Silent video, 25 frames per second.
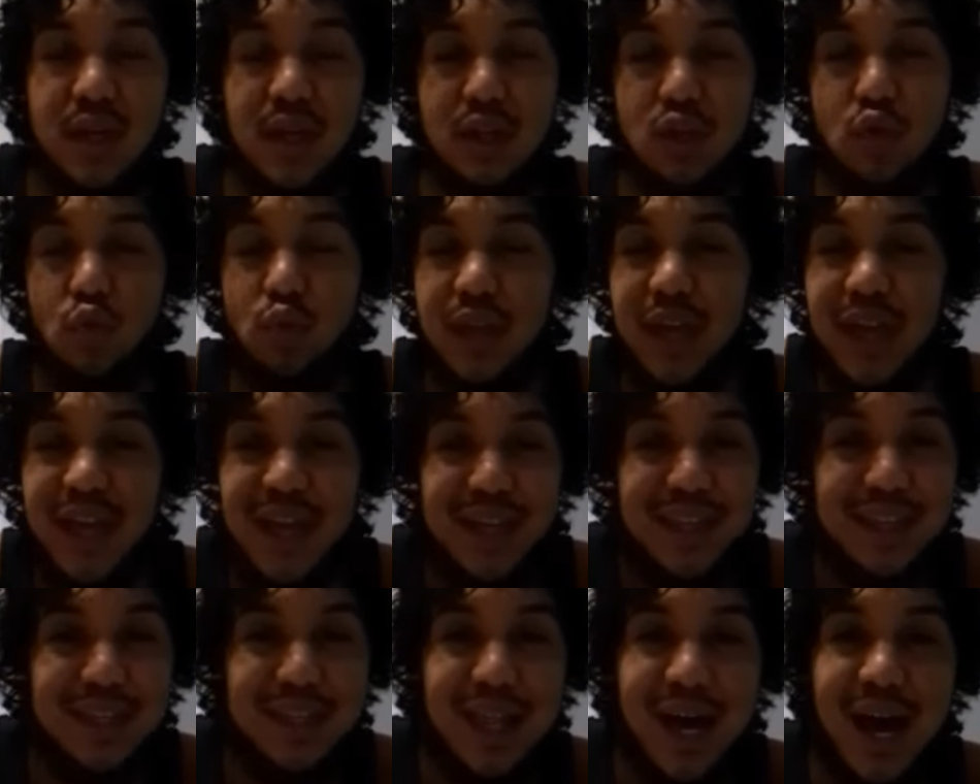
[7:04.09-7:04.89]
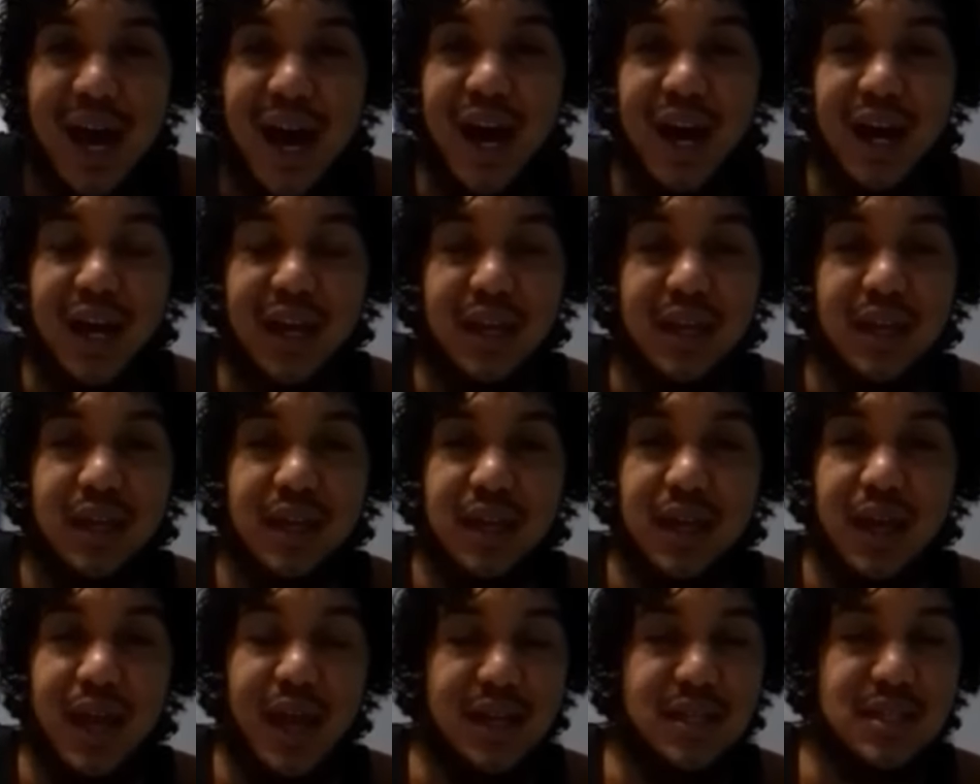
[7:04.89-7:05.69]
You can't lie
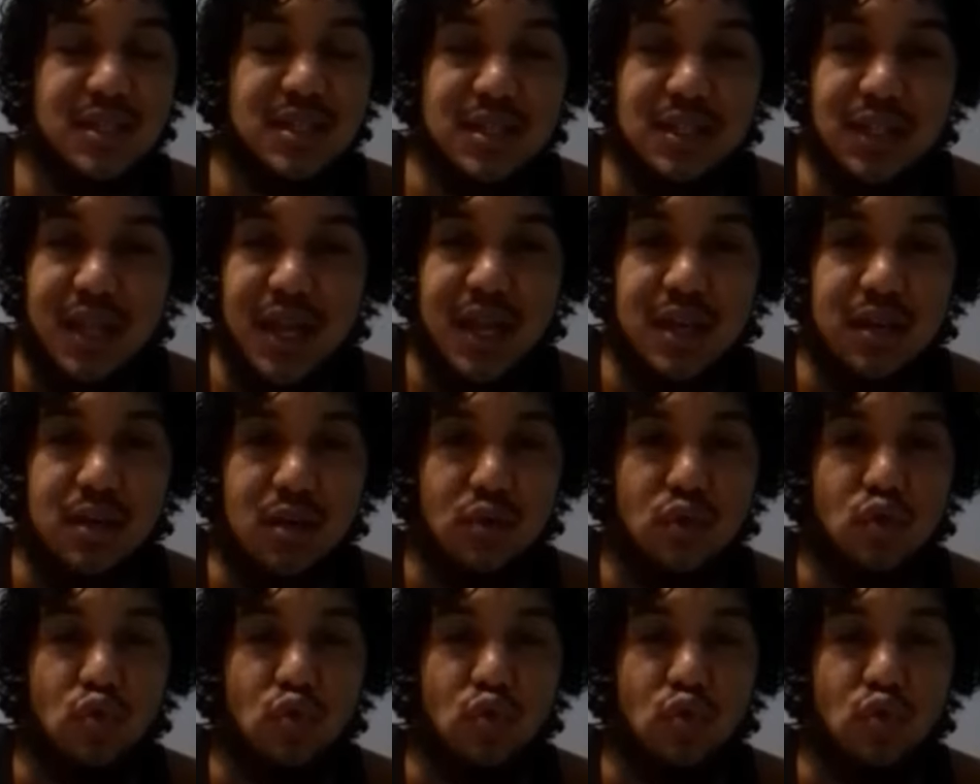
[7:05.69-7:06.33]
and slander.